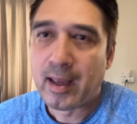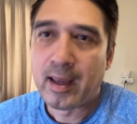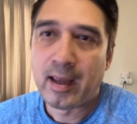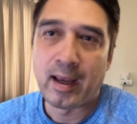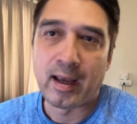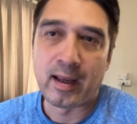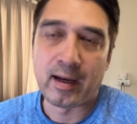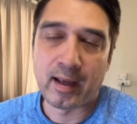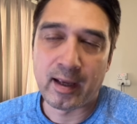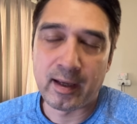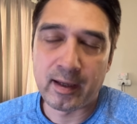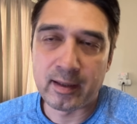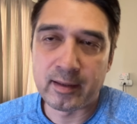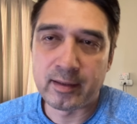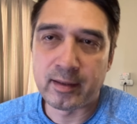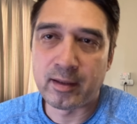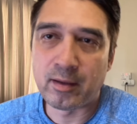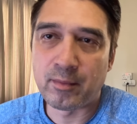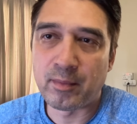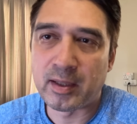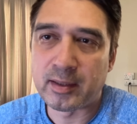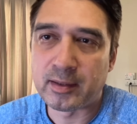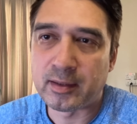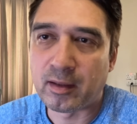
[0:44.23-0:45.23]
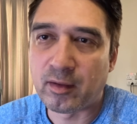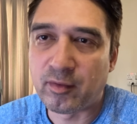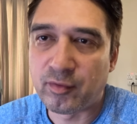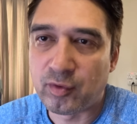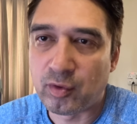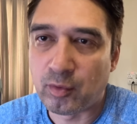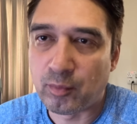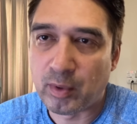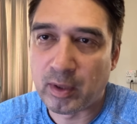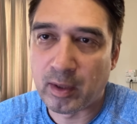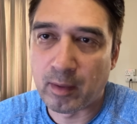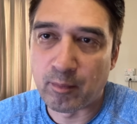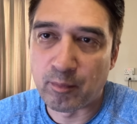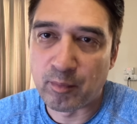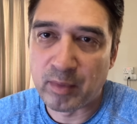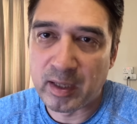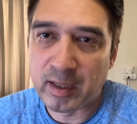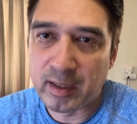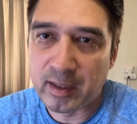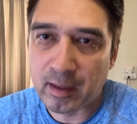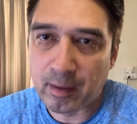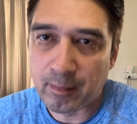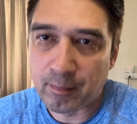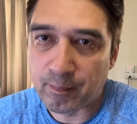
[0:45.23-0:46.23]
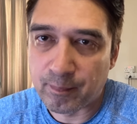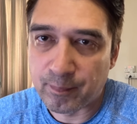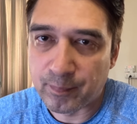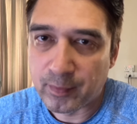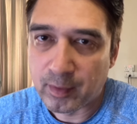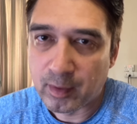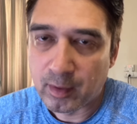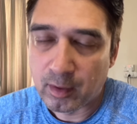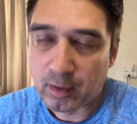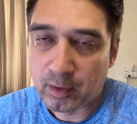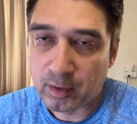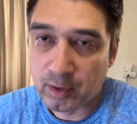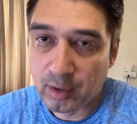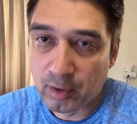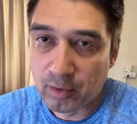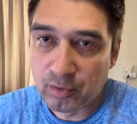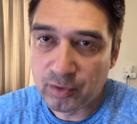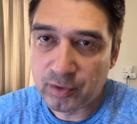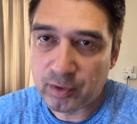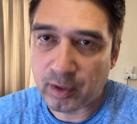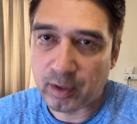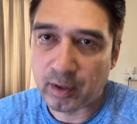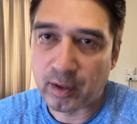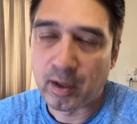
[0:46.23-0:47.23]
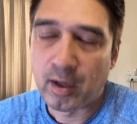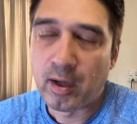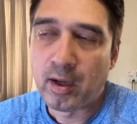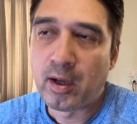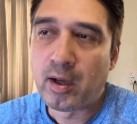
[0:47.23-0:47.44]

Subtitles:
and I consider myself to be a medium user.